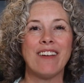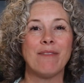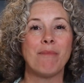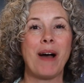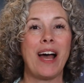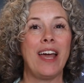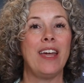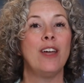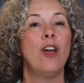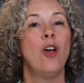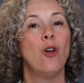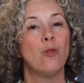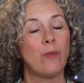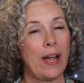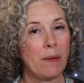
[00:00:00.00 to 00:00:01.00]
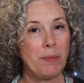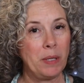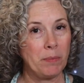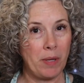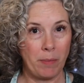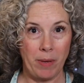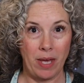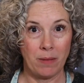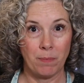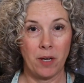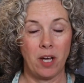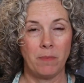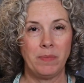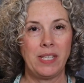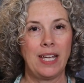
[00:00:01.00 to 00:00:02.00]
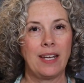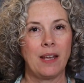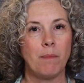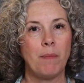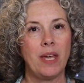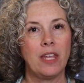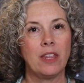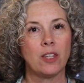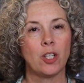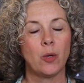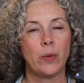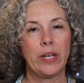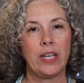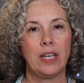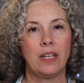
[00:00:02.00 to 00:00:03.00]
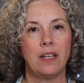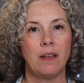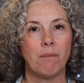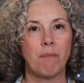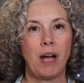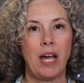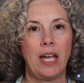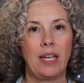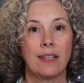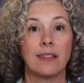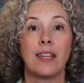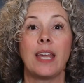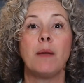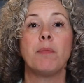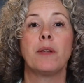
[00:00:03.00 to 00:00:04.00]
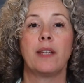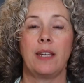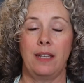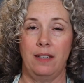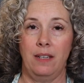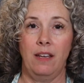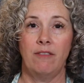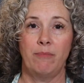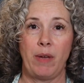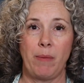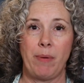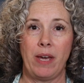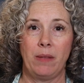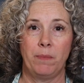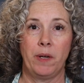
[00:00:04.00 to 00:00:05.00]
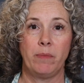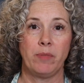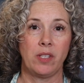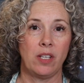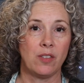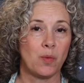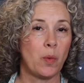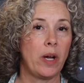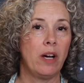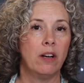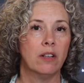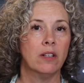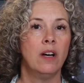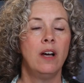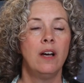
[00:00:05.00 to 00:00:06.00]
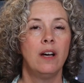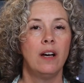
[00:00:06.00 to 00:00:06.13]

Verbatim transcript: of my wrapping my bath bombs and I may throw in my labeling of my bath bombs as well,